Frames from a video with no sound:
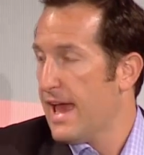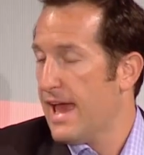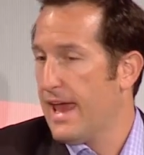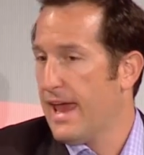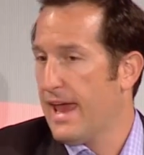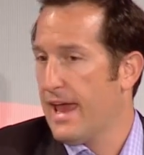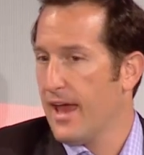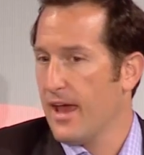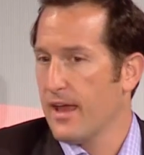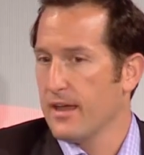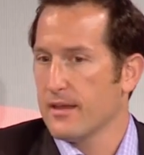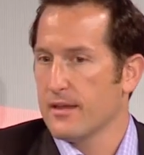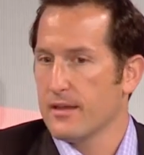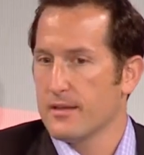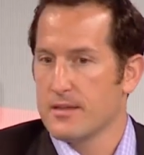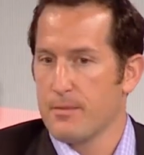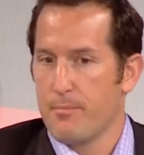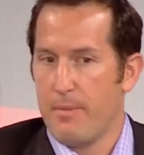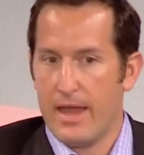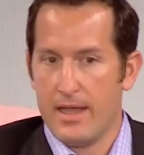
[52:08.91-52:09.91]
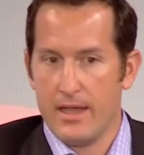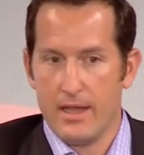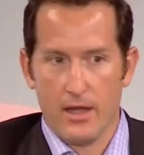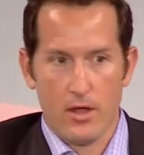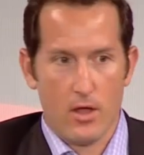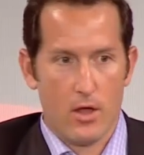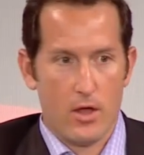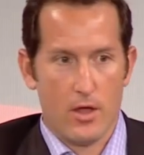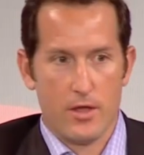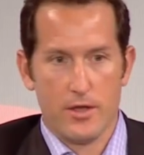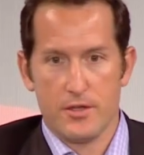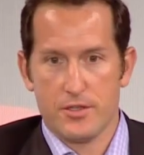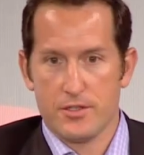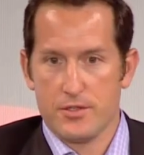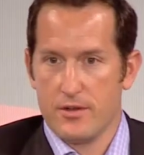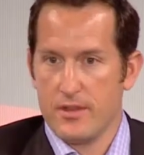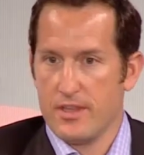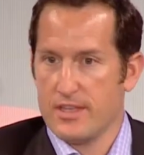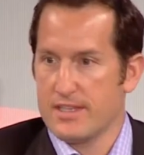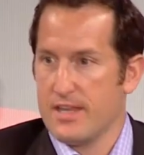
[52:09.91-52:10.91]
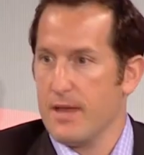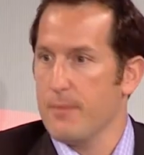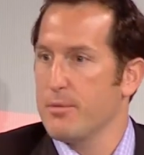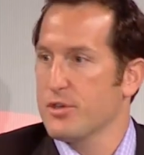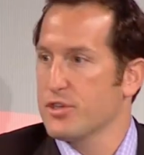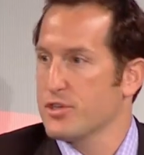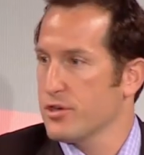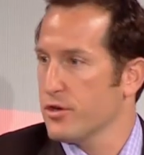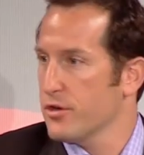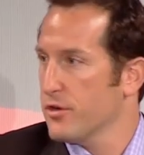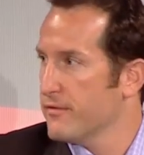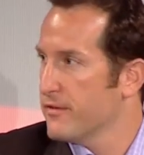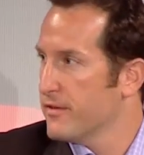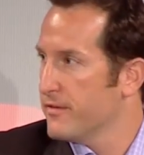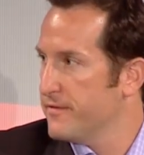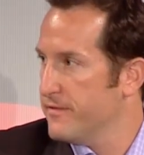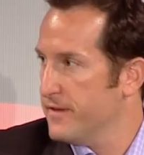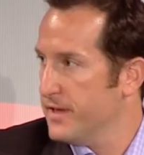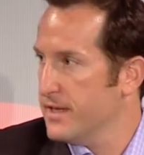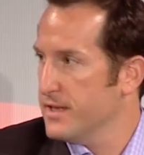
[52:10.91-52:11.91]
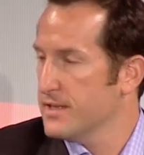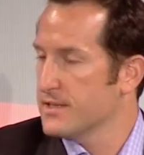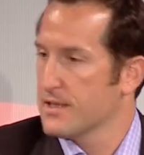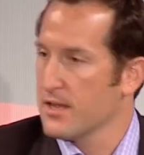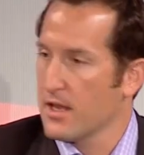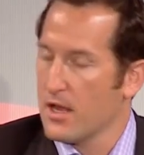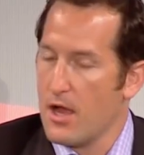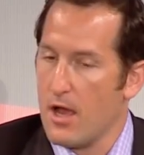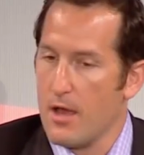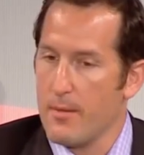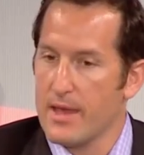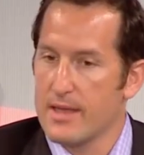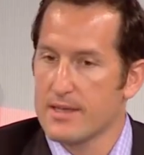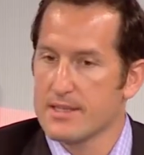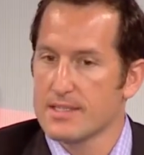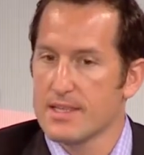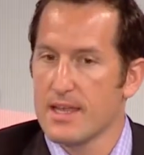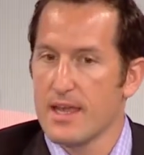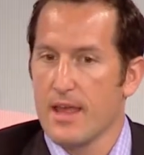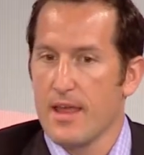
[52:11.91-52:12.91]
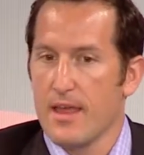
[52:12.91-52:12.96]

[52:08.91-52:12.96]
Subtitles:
And depending on sort of the temperature of the feeds and the comments,